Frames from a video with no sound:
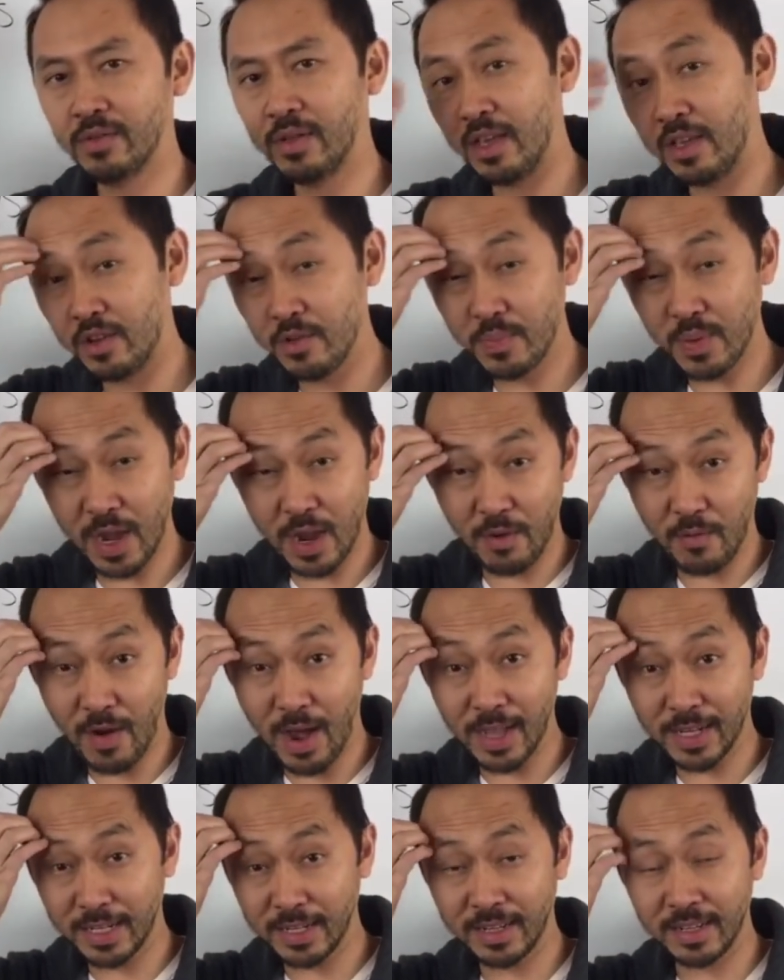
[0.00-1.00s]
and you're probably
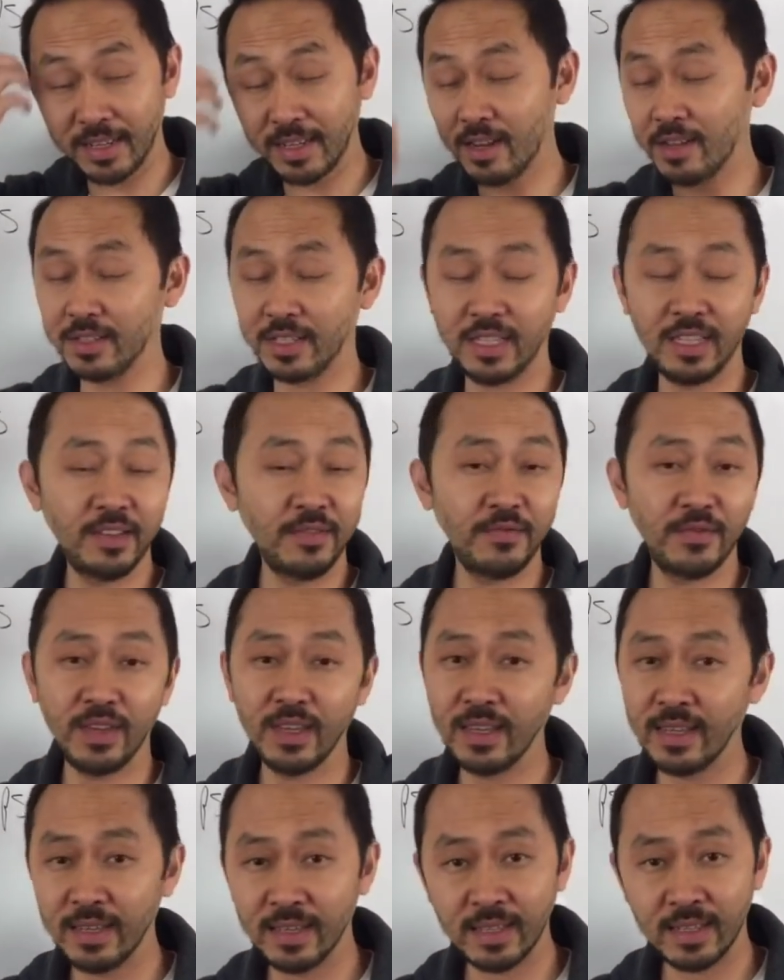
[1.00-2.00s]
watching it on
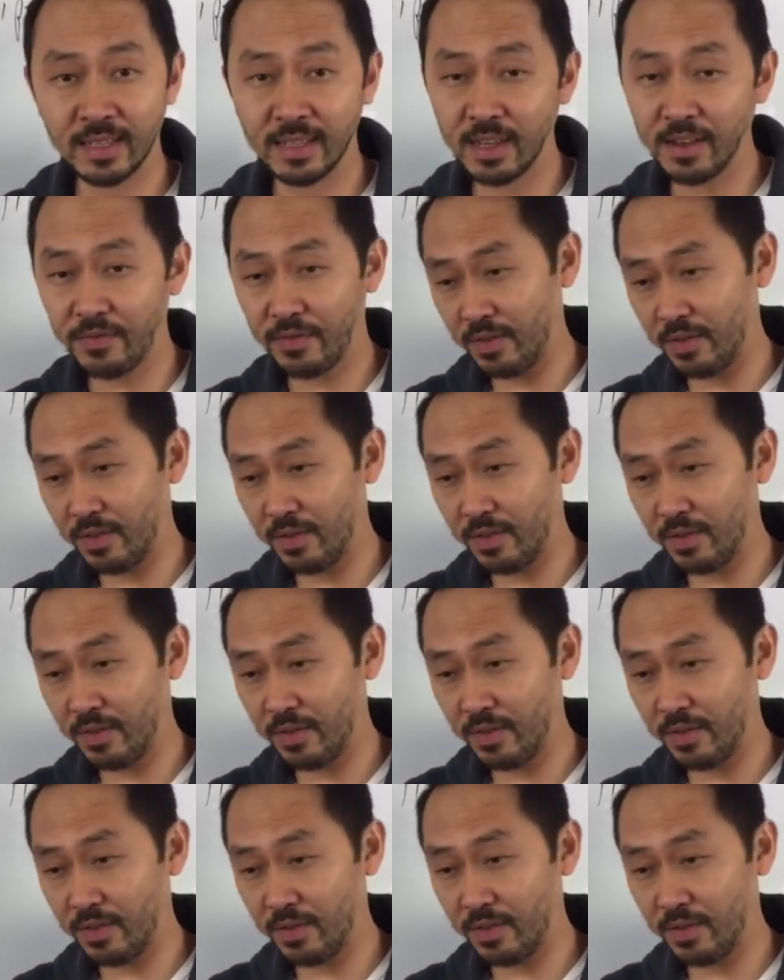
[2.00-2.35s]
TV and stuff,